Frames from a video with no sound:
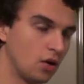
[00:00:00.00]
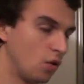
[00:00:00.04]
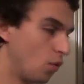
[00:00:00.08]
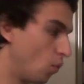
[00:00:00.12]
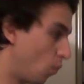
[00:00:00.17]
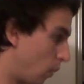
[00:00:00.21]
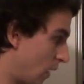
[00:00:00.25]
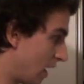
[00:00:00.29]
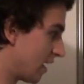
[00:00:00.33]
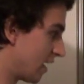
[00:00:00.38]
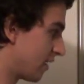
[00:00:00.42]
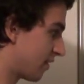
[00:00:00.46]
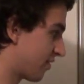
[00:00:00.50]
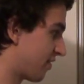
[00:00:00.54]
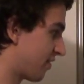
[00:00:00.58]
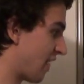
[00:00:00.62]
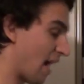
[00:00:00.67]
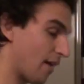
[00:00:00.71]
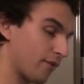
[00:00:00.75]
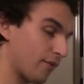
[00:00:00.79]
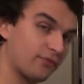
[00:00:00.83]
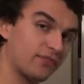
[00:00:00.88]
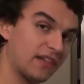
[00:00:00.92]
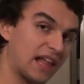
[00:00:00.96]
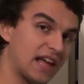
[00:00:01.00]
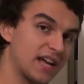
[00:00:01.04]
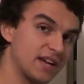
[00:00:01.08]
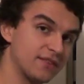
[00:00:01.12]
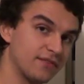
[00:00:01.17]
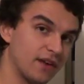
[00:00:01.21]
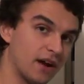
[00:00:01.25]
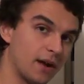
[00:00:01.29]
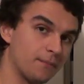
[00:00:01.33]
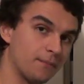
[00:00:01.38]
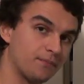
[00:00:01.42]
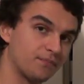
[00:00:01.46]
with that
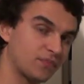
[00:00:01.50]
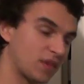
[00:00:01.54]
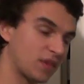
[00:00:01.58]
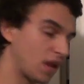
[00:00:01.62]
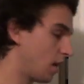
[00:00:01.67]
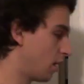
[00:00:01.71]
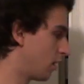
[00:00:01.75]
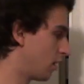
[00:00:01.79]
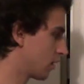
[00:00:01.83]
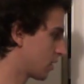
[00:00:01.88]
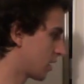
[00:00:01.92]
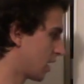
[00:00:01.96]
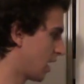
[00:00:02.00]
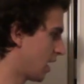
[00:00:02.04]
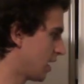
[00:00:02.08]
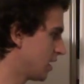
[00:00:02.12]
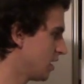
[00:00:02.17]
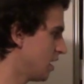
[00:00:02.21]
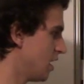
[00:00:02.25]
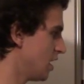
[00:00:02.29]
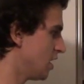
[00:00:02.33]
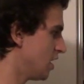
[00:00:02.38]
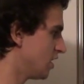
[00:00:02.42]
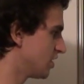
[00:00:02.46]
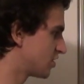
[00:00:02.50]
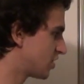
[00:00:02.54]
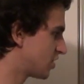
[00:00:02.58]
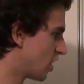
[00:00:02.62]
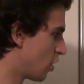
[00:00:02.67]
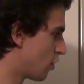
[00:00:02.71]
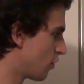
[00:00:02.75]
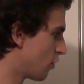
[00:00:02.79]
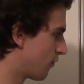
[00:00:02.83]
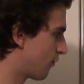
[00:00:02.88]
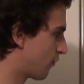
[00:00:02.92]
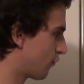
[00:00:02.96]
flavour. Okay,
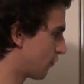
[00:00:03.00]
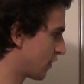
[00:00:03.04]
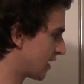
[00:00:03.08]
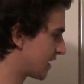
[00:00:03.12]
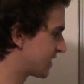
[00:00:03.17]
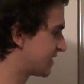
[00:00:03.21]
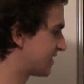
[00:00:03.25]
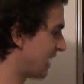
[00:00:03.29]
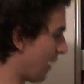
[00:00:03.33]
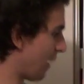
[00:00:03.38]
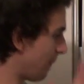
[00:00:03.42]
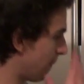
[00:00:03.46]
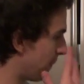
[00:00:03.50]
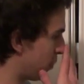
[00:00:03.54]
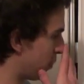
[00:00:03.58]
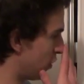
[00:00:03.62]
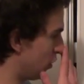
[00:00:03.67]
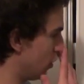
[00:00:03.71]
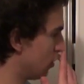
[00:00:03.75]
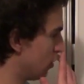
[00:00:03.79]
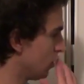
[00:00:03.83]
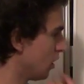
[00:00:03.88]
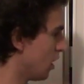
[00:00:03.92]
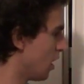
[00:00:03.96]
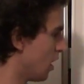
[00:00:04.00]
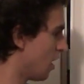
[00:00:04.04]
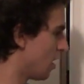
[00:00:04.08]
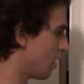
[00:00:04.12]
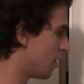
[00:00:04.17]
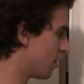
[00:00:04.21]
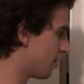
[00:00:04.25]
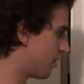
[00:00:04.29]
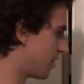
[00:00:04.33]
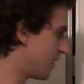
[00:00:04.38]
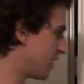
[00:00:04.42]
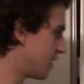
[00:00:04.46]
so for example,
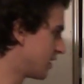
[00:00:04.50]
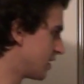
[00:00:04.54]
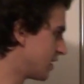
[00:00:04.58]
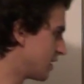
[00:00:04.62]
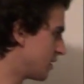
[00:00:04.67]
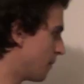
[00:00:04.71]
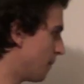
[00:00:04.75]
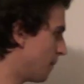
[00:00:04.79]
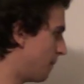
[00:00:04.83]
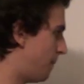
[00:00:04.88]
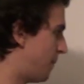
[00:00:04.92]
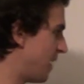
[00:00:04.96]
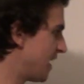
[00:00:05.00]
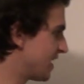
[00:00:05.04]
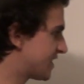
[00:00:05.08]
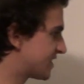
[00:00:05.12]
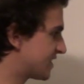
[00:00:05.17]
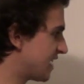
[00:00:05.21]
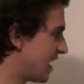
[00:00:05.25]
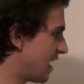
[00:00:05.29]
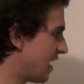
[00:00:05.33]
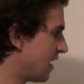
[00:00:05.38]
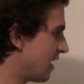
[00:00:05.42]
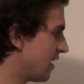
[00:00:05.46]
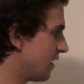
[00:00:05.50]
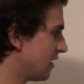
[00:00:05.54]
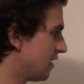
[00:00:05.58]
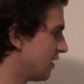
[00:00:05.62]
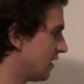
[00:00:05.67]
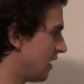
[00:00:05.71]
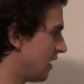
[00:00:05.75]
the bitter,